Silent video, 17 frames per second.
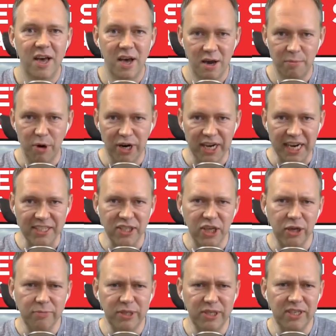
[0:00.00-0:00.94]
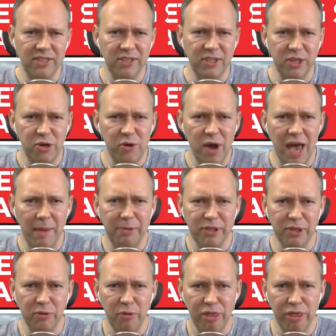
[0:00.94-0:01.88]
Marketing Scoop Season 2,
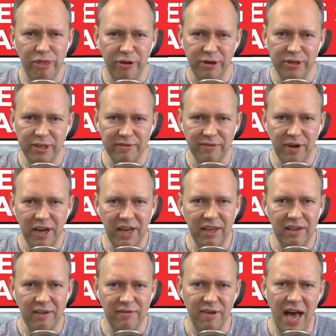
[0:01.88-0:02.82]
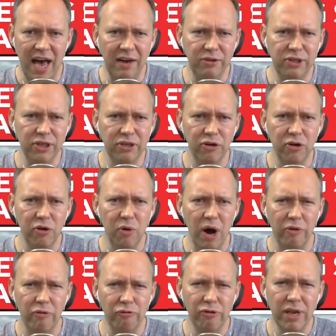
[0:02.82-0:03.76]
Episode 35, How to
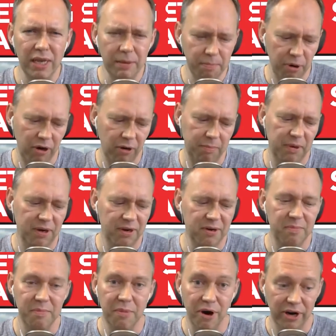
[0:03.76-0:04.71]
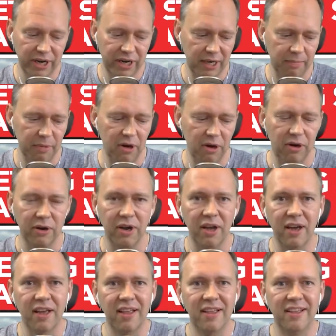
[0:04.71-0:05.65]
Grow a Really Popular Marketing
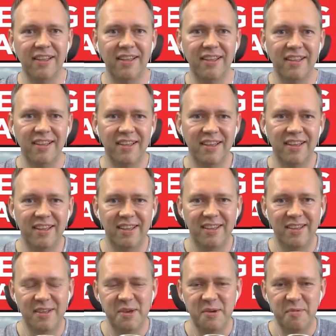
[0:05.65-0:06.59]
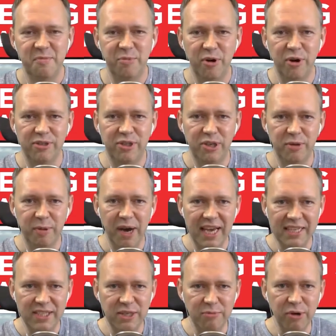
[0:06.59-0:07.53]
Blog. Brought to you
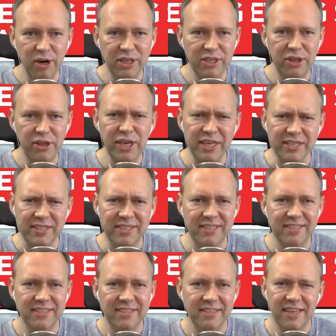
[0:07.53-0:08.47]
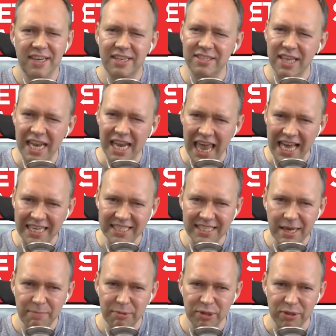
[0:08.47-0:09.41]
by SEMrush, this is the
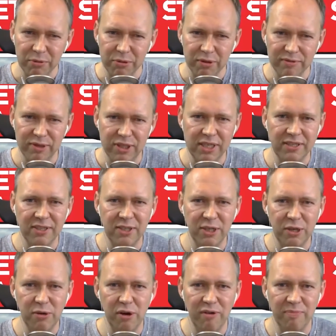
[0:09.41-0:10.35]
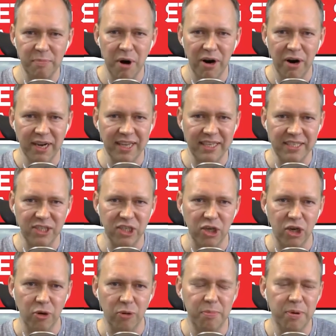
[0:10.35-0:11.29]
last episode of Season 2 of Marketing
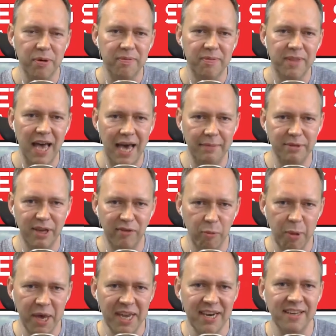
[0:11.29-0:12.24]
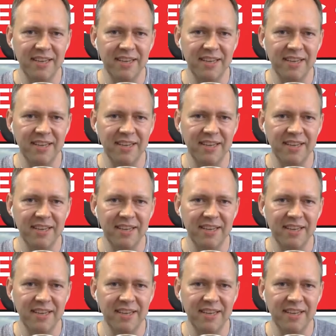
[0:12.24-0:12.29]
Scoop. I'm David Bain.